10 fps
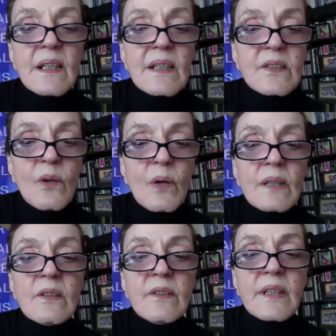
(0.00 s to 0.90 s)
So I
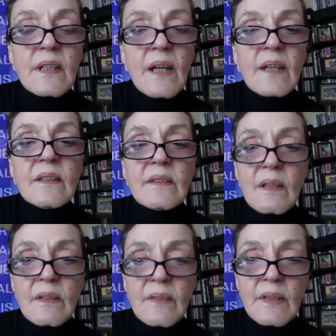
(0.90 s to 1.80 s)
learned a lot
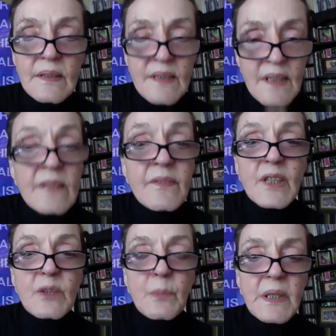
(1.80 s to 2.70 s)
that's in
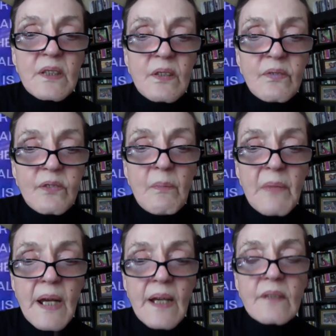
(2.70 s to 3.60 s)
this piece from
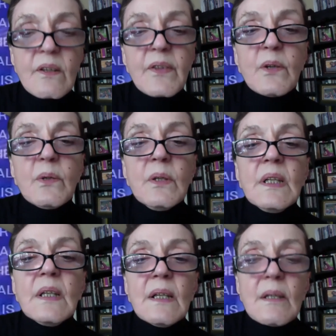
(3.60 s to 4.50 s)
that, although
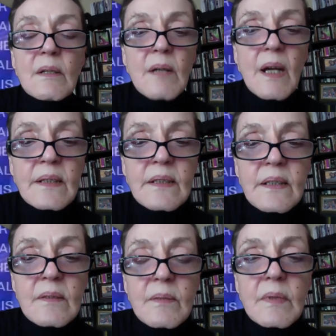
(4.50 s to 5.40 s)
I
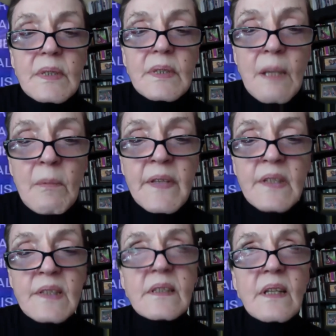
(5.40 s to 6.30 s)
did some of
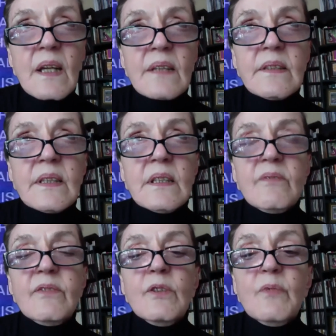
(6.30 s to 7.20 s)
this at the
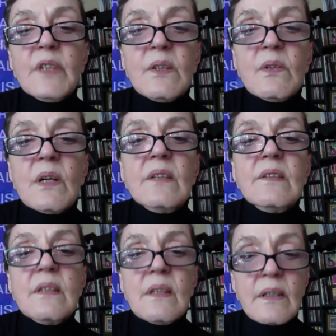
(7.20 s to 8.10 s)
Film Video
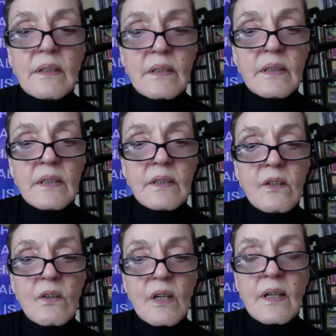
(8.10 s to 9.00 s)
Arts in New
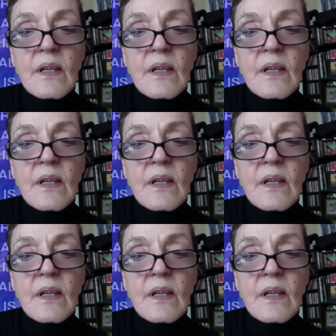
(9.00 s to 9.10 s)
York.